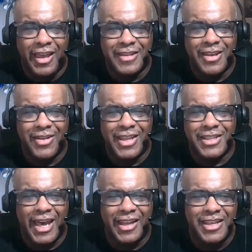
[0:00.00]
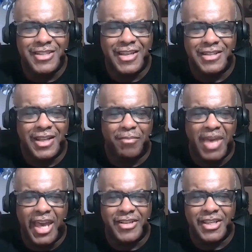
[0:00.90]
Tony Todd, he's just an
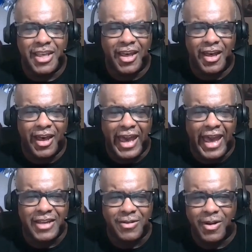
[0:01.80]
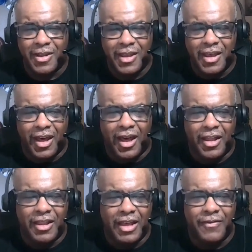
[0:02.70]
amazing actor.
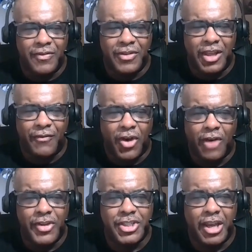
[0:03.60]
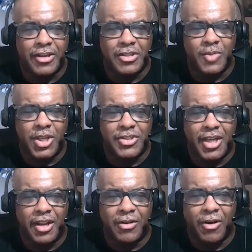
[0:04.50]
Love all of his characters, what he's
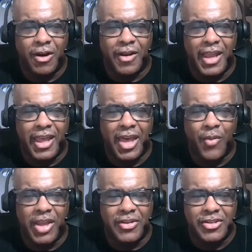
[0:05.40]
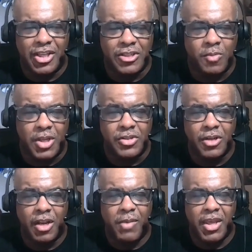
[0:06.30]
done in horror. And I can't wait to see this one. It's
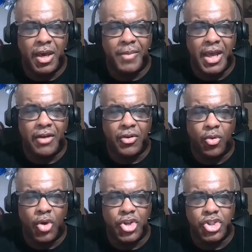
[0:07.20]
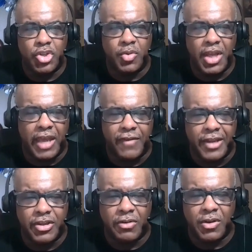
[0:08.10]
going to be coming out on June 9th.
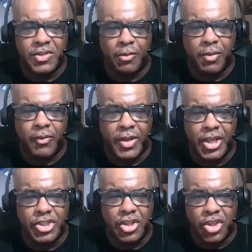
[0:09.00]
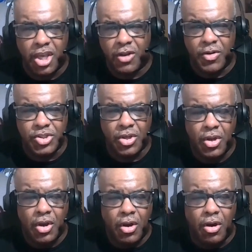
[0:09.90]
I don't know if it's going to be released in theaters
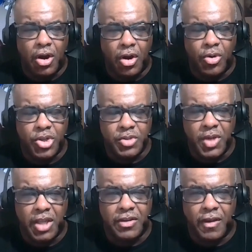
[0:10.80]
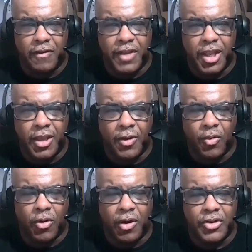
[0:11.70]
or go straight to video
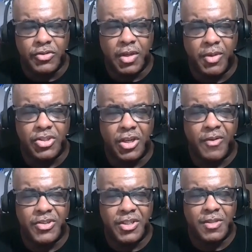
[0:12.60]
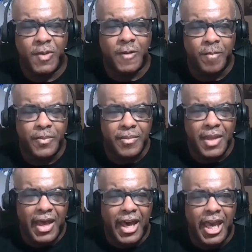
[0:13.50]
or streaming services, but
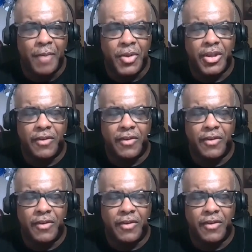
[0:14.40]
I am looking